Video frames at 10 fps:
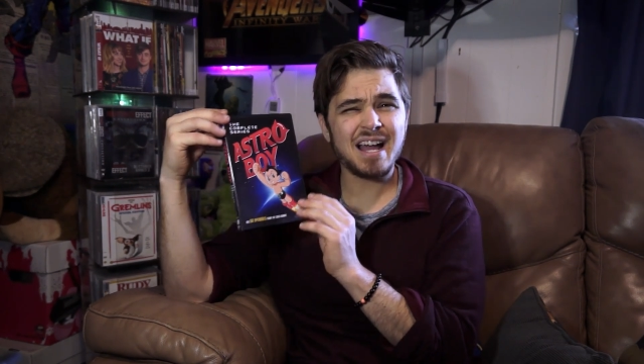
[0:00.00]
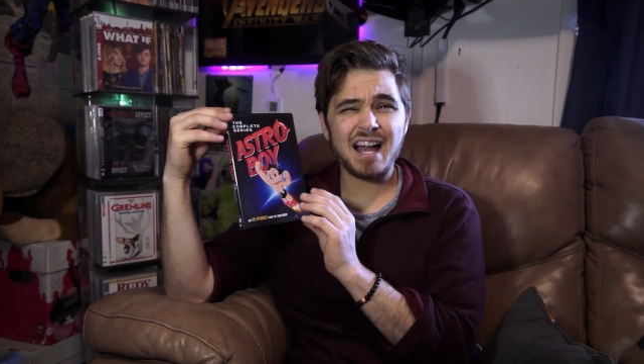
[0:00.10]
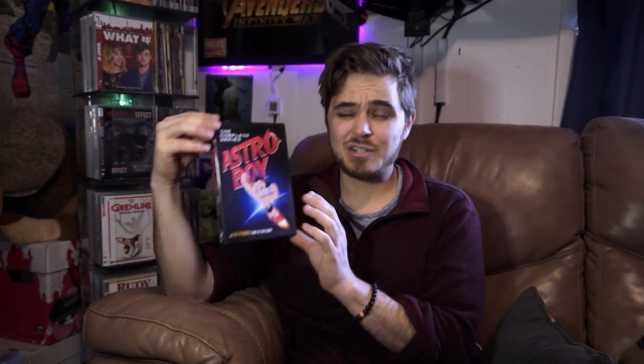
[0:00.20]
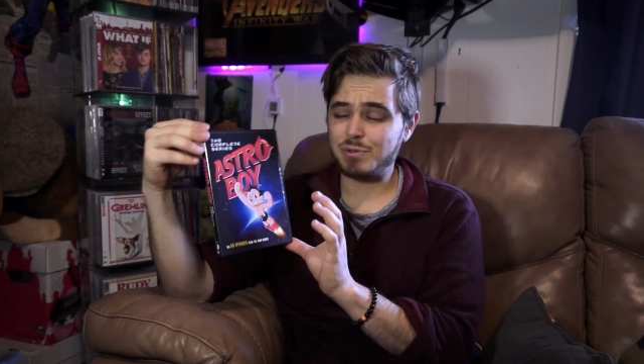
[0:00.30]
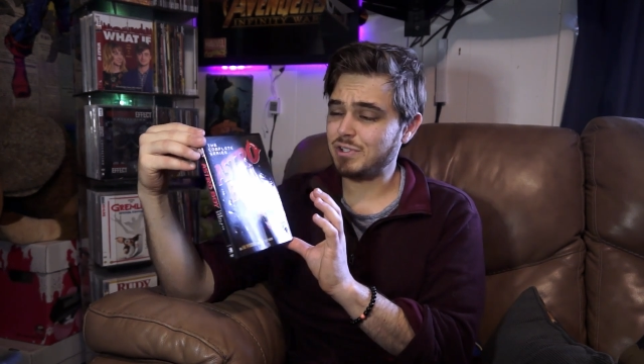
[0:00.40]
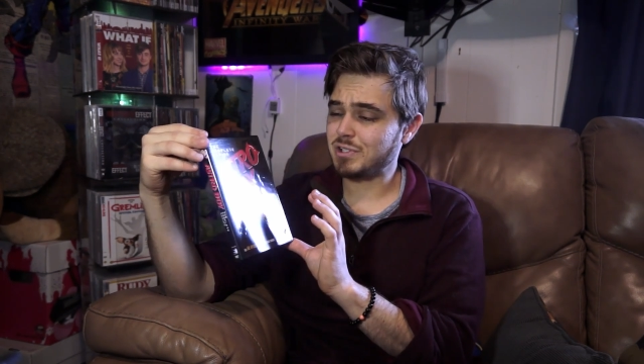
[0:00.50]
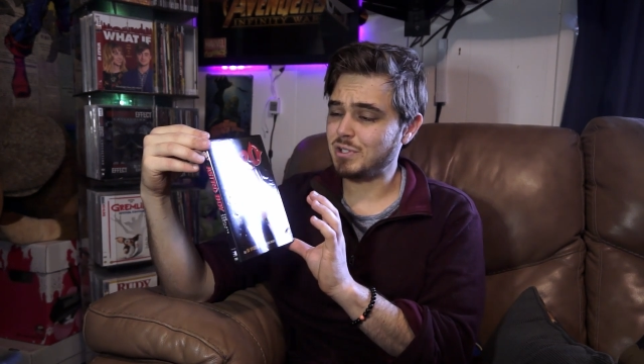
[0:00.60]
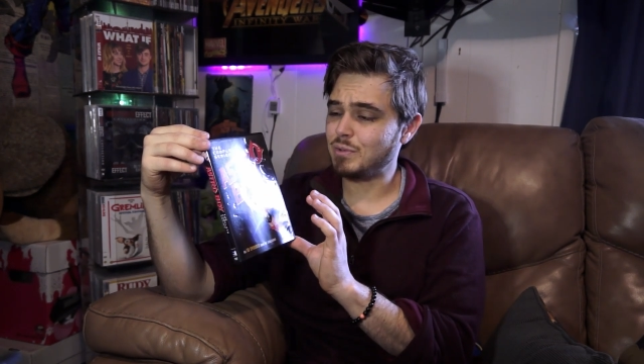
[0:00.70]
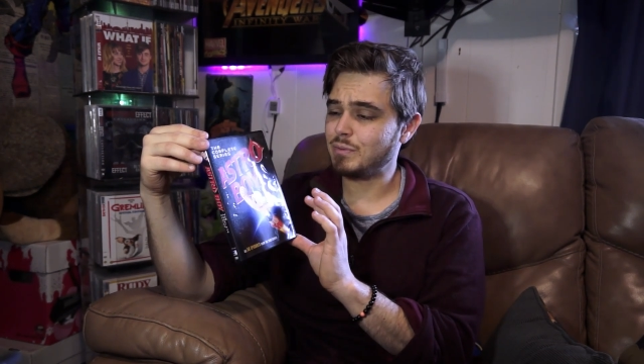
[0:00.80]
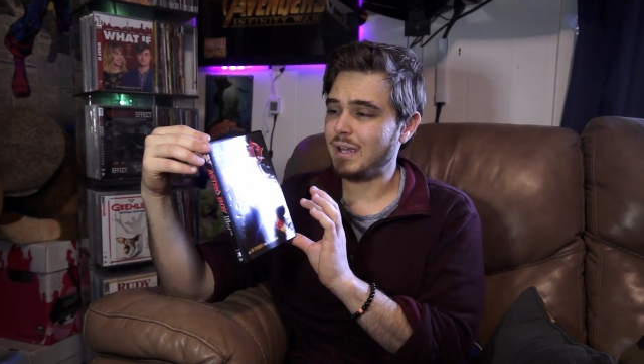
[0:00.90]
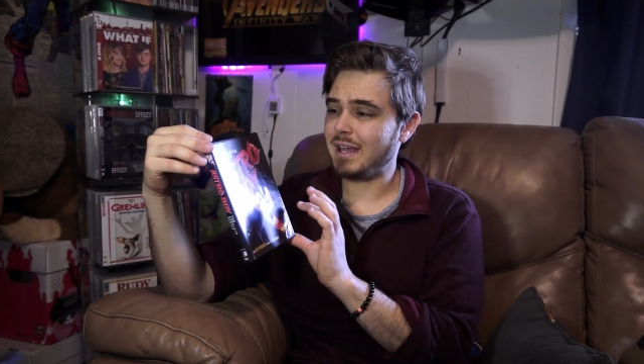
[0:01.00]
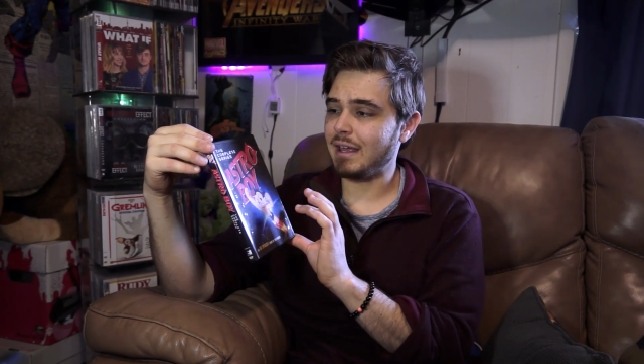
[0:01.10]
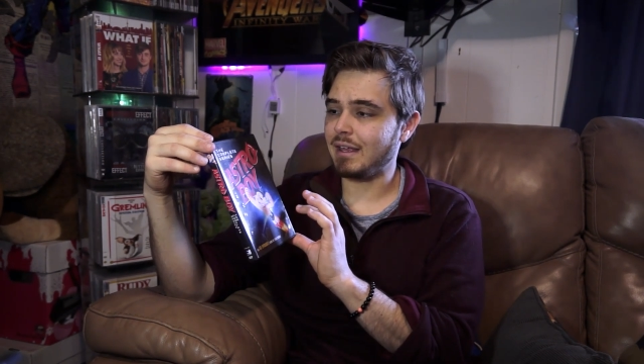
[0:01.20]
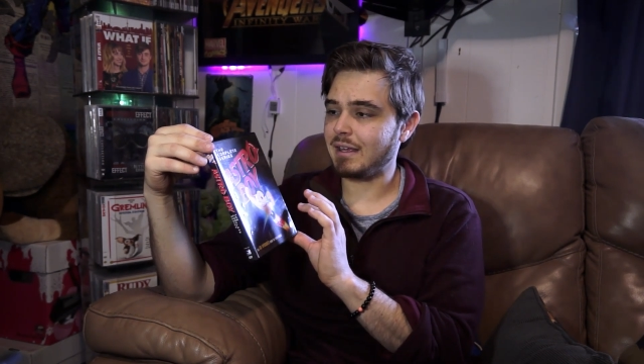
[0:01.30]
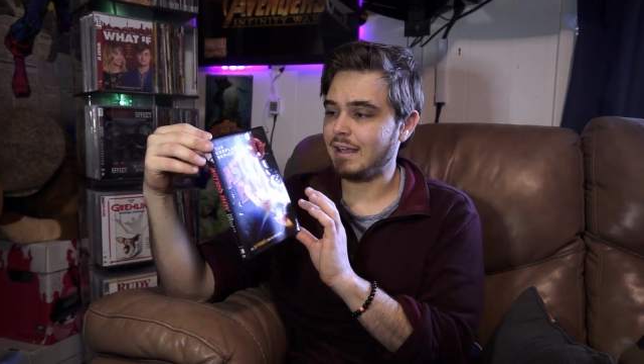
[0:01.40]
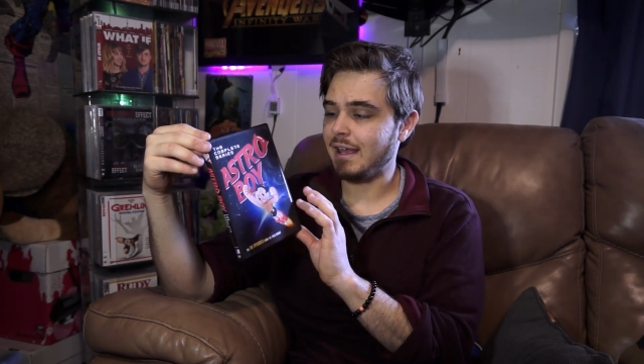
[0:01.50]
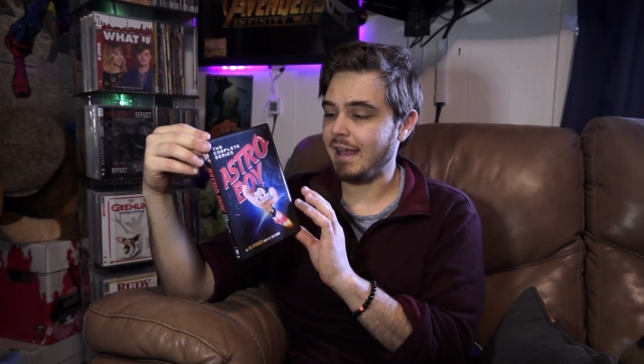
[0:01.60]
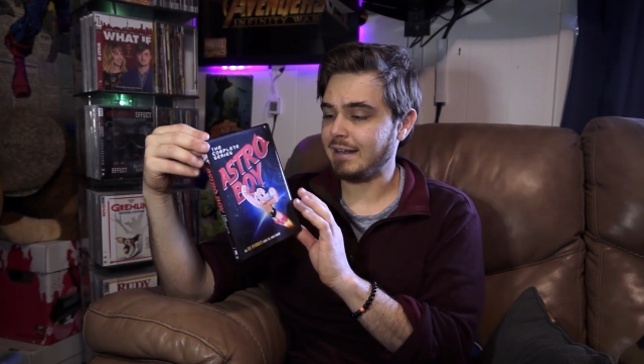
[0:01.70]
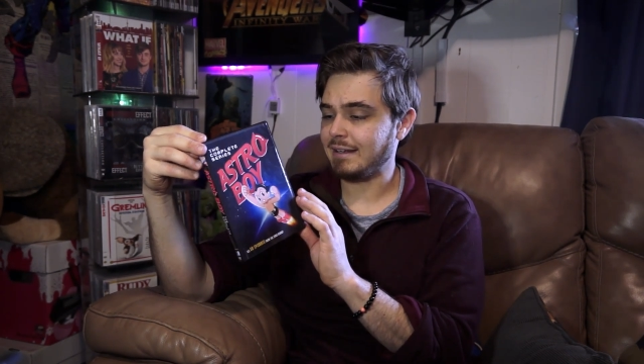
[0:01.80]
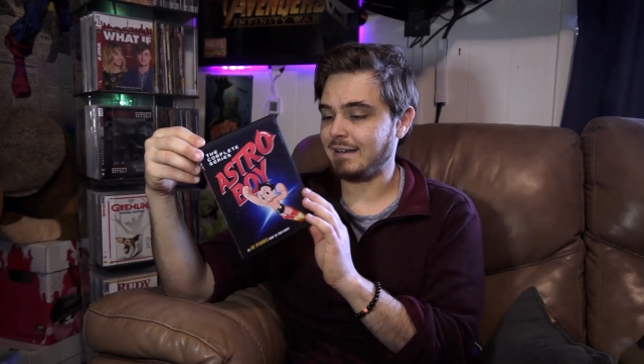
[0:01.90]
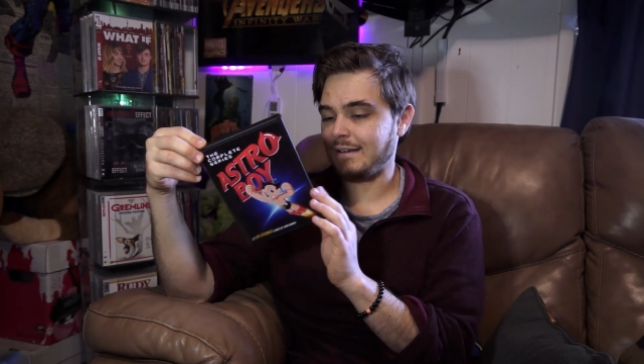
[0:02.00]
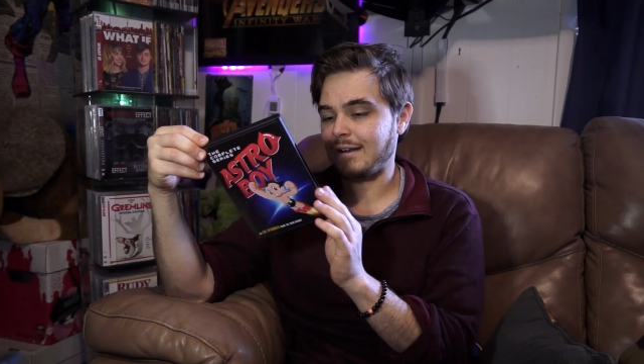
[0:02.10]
used to, and